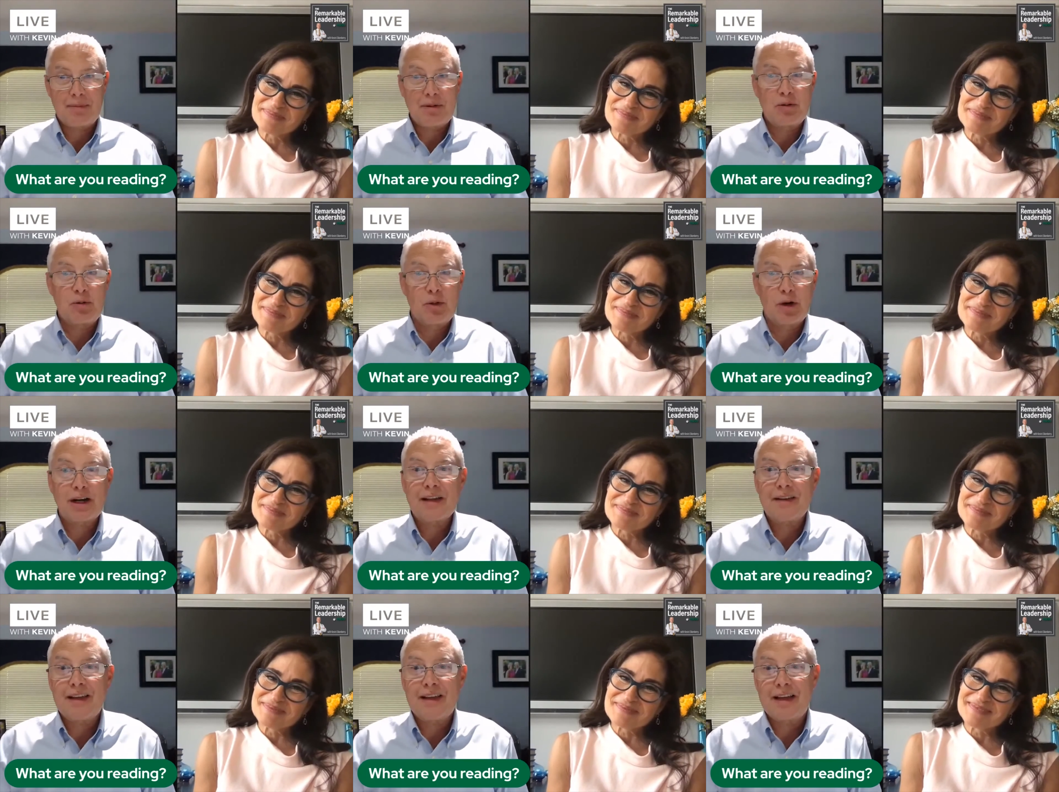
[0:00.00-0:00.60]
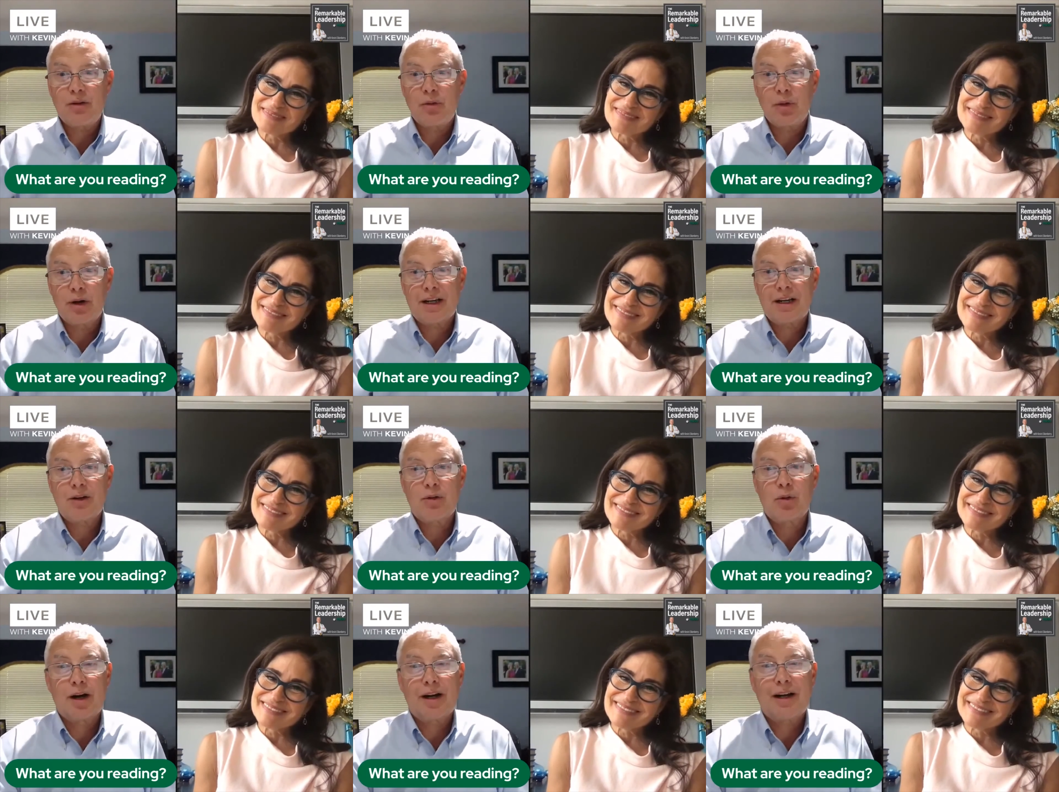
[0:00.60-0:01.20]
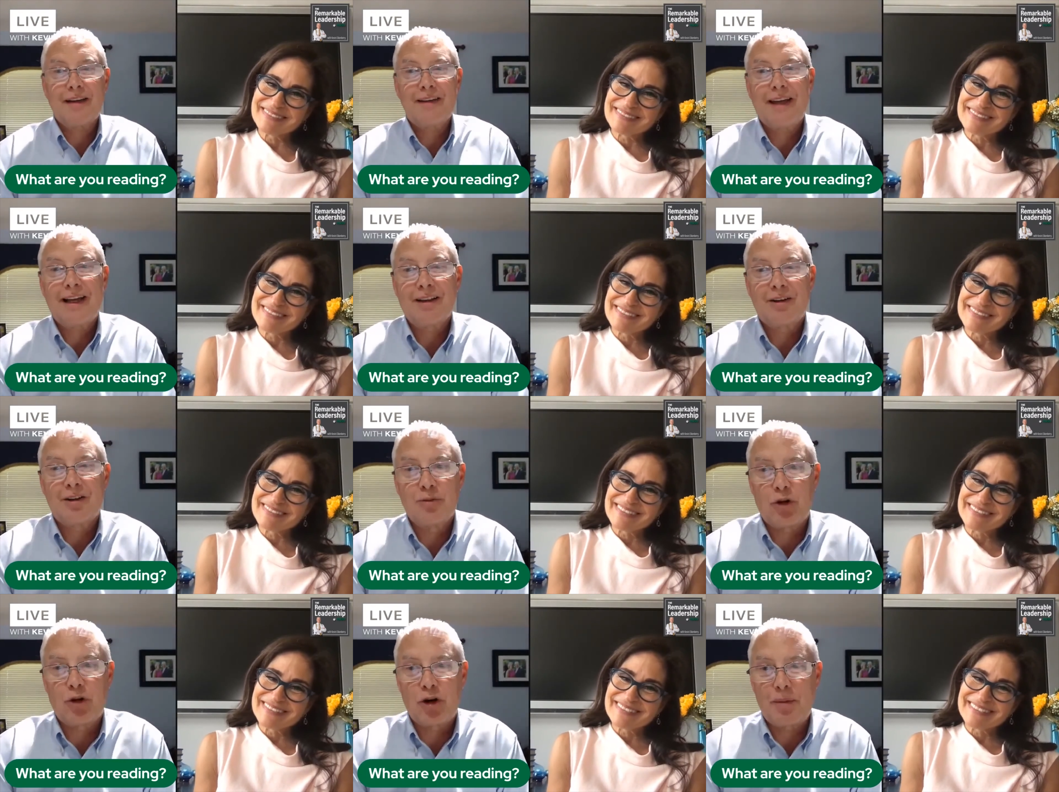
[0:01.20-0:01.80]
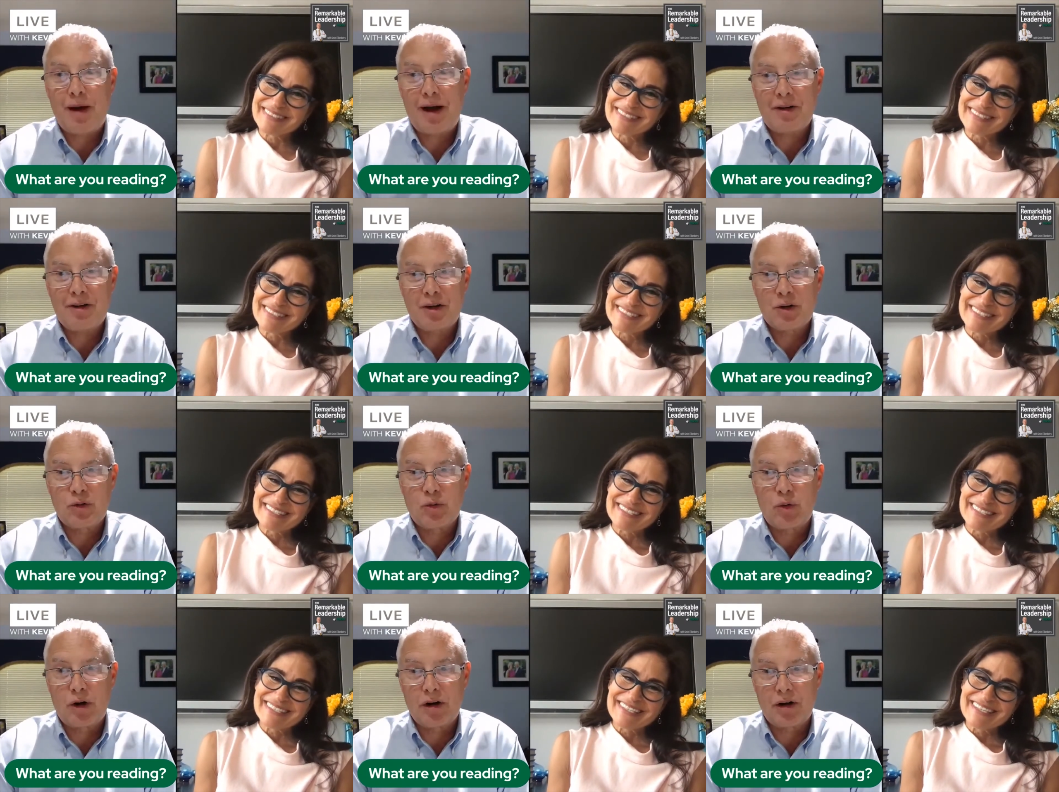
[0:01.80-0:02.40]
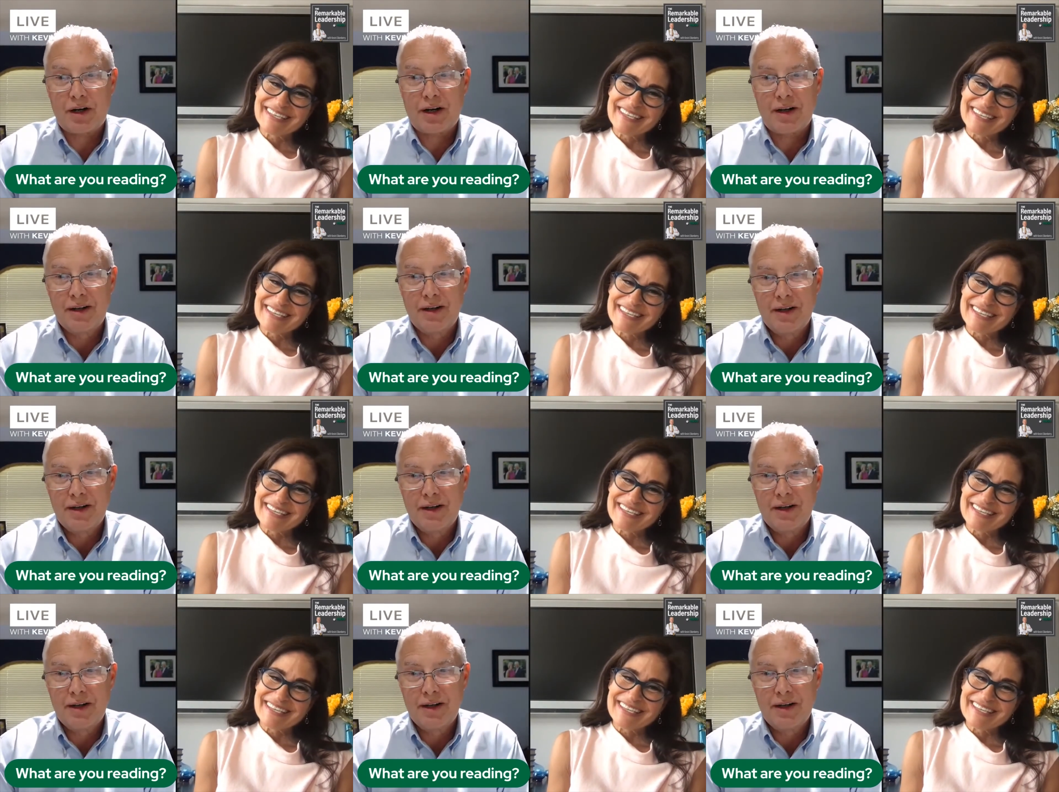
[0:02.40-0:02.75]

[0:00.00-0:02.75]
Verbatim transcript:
Speaker 1: Where can they learn more about your work?